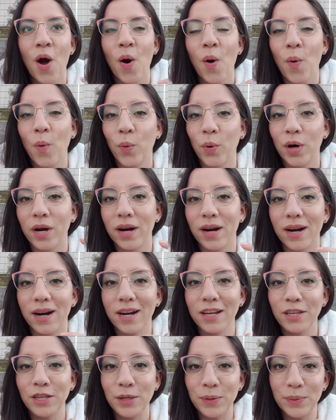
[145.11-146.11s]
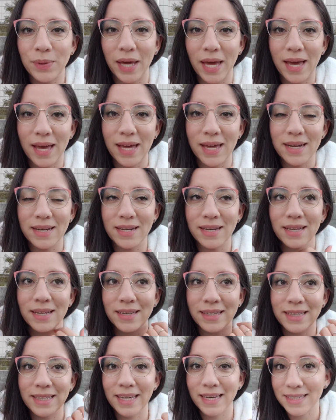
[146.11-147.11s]
or you can
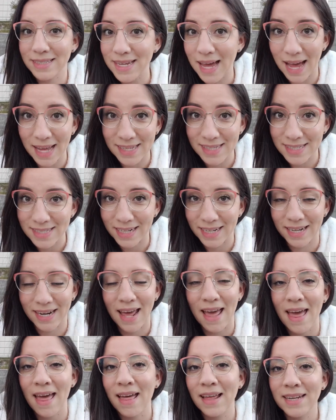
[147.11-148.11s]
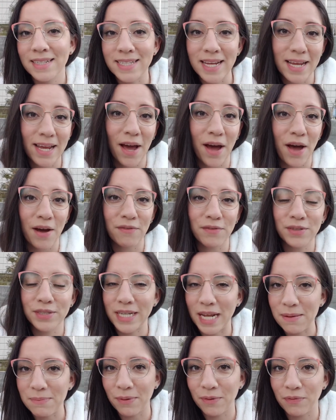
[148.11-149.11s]
get tested day of,
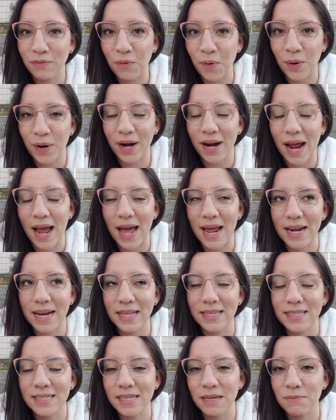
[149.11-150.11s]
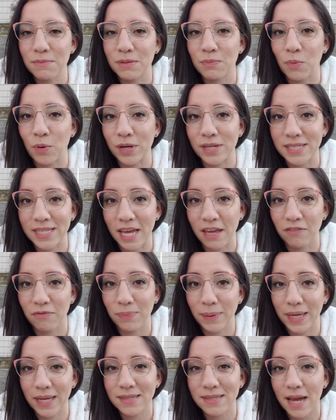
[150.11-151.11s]
day before, and it seems more safe
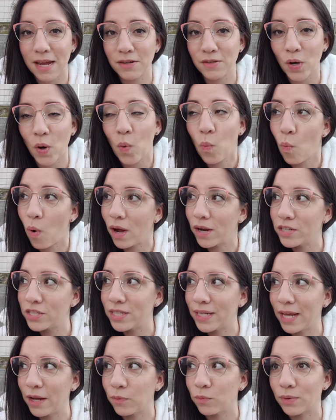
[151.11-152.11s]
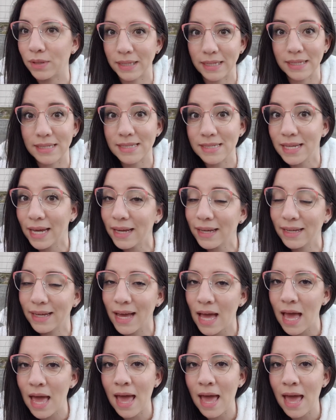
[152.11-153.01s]
because I don't want to get really sick.